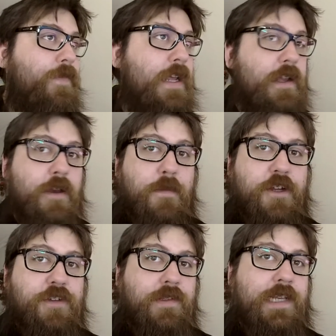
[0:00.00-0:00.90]
in a
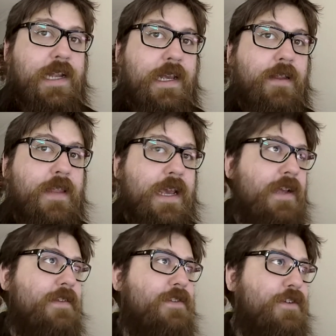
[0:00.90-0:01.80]
commercial setting,
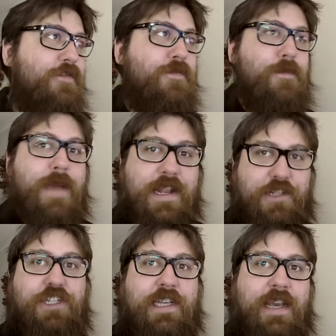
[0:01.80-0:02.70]
they're sort of
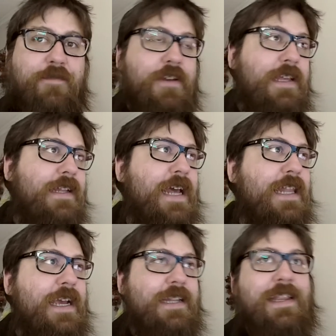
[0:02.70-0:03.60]
managing everything. Now,
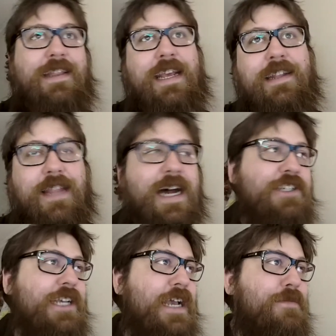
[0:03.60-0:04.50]
in
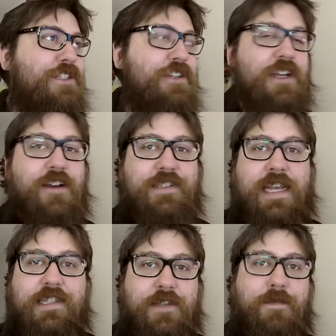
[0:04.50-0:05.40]
larger game studios,
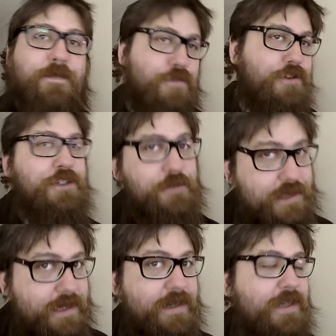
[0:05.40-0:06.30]
there is a
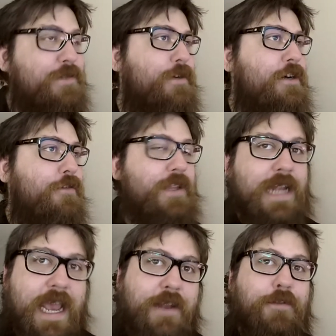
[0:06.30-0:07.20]
producer as well that
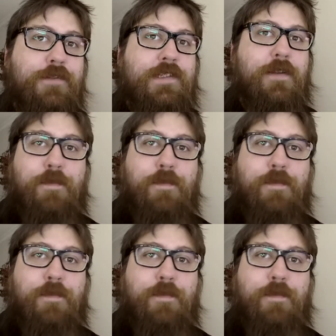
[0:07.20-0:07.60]
handles the